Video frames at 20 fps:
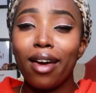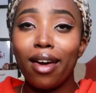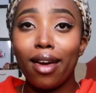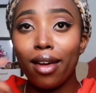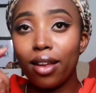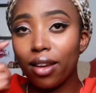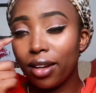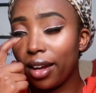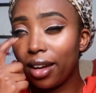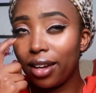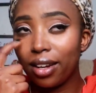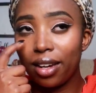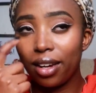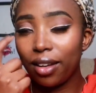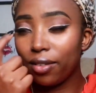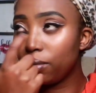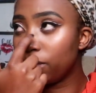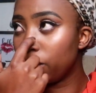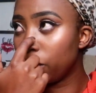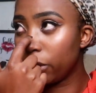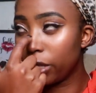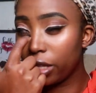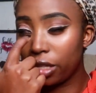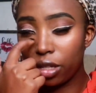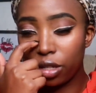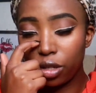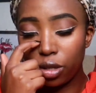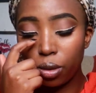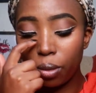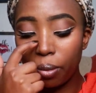and kind of left me
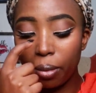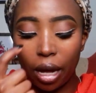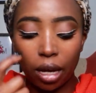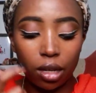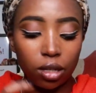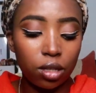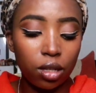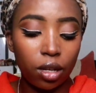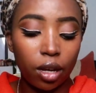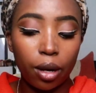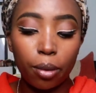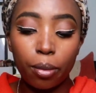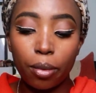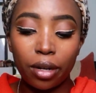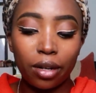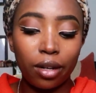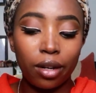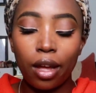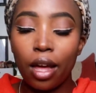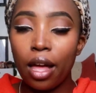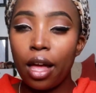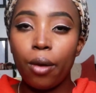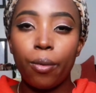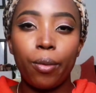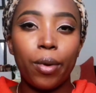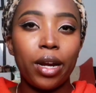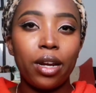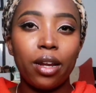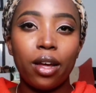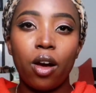with 2 marks here. But
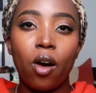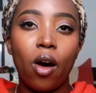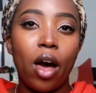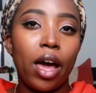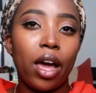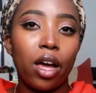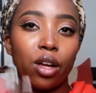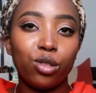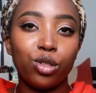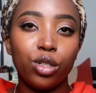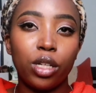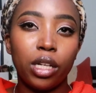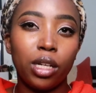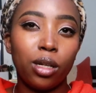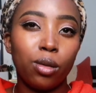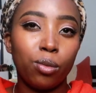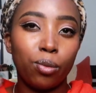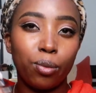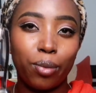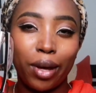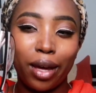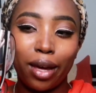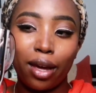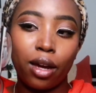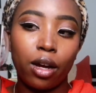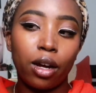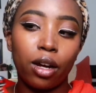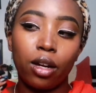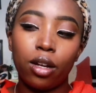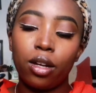right now I actually
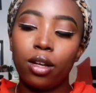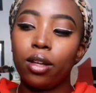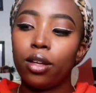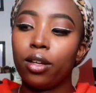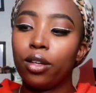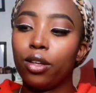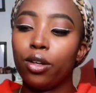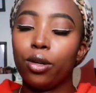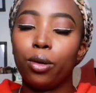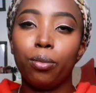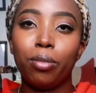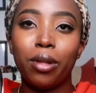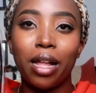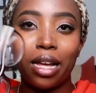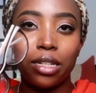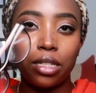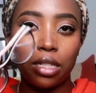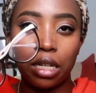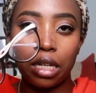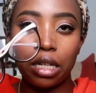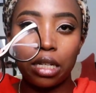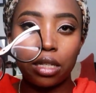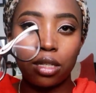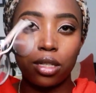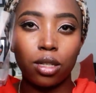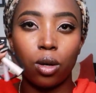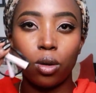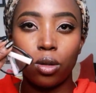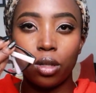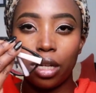wear, you know, plastics
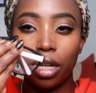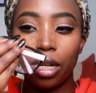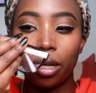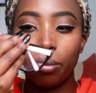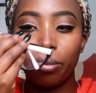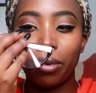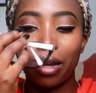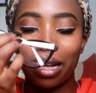only,